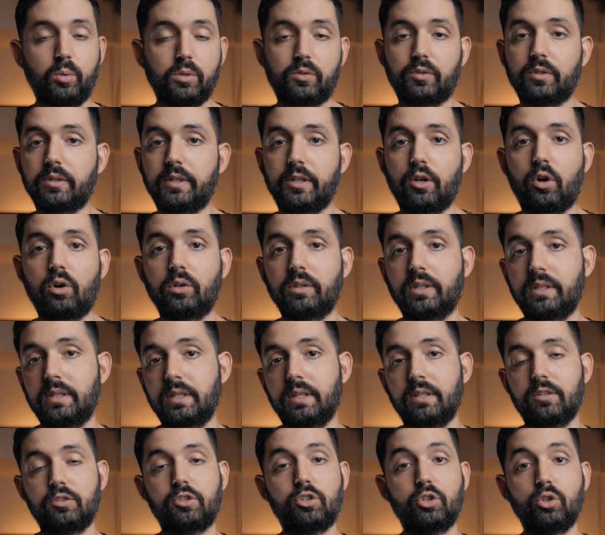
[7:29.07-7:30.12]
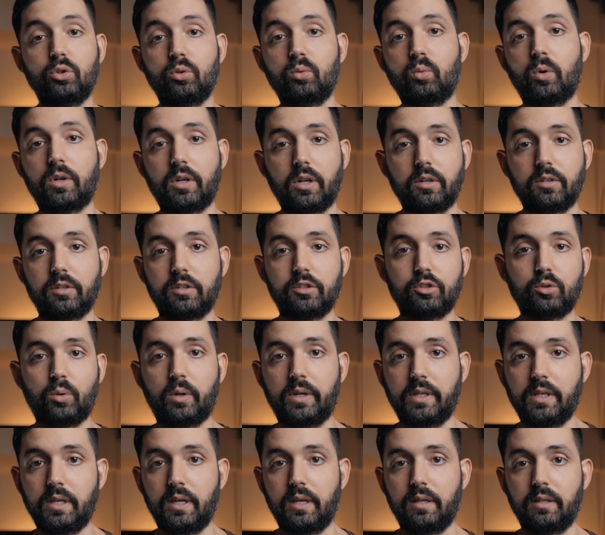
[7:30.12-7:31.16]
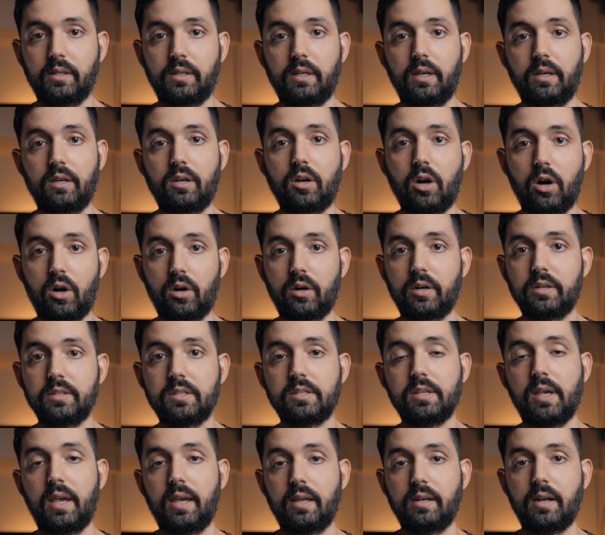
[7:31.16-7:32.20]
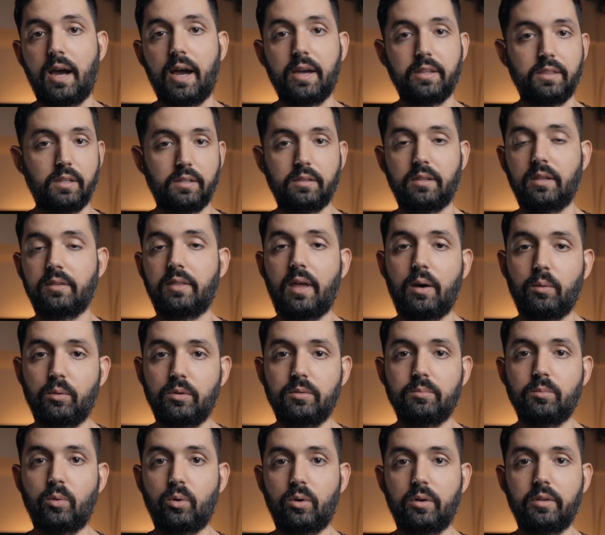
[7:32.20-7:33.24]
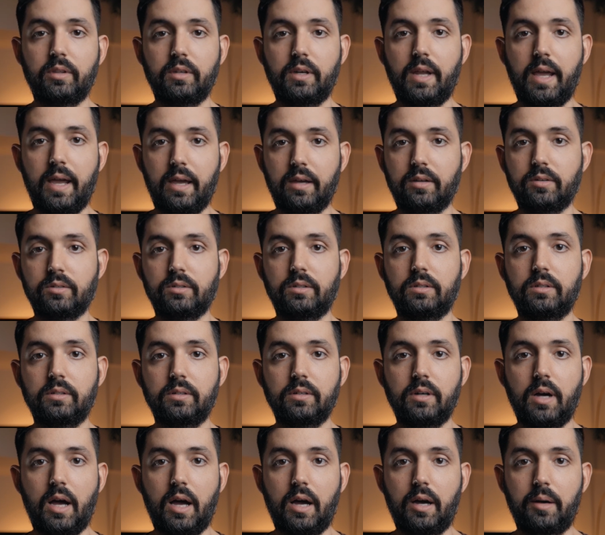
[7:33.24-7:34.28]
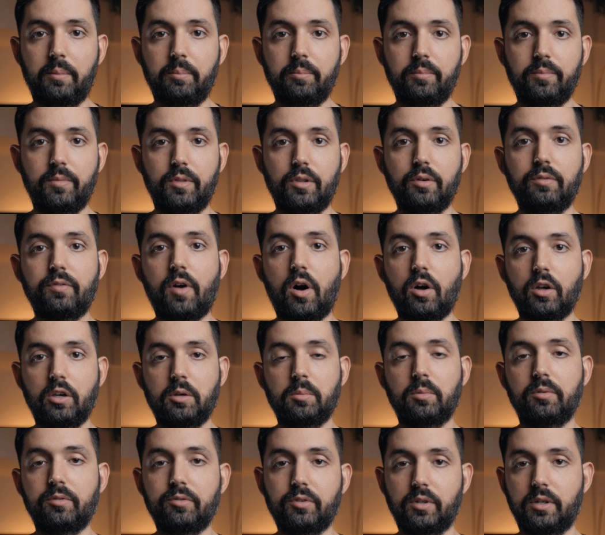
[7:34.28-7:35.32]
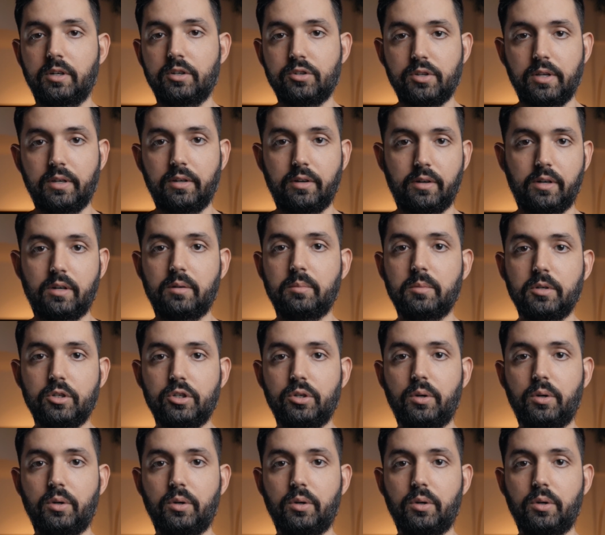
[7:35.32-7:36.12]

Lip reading: would really only need 2 128 gig cards, and I think that that would more than handle the volume of footage that you're going to be